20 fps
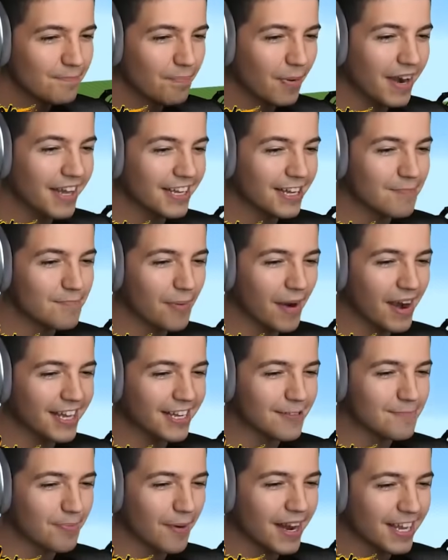Break him,
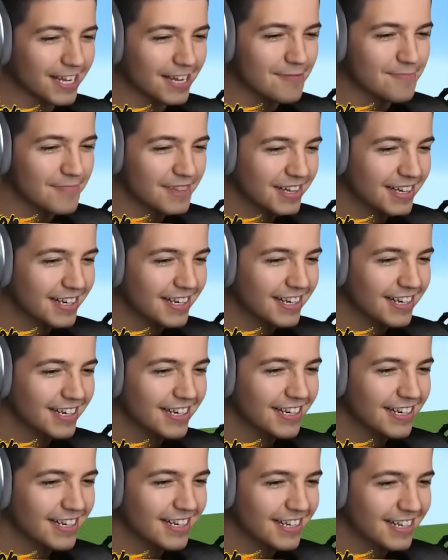break him, break him. There's a
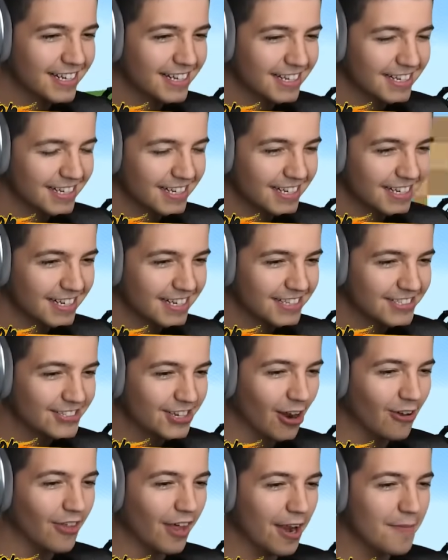path right here.
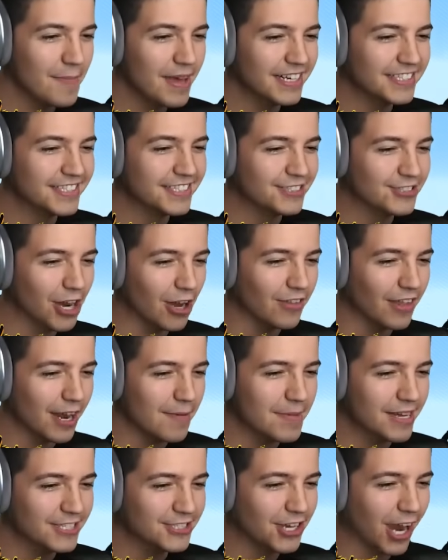Don't let him in. Don't let
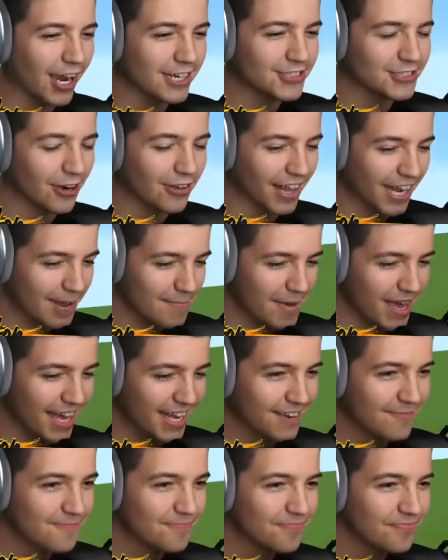him in, Josh. don't let
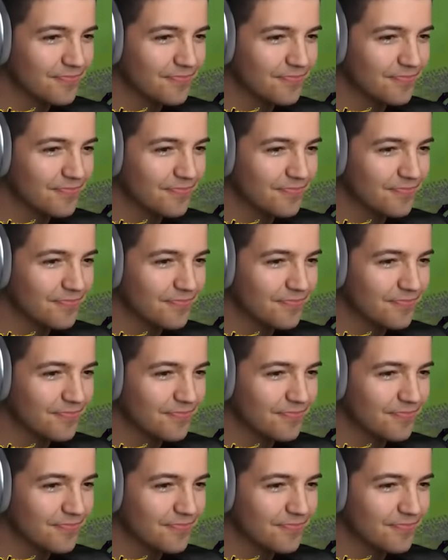him in.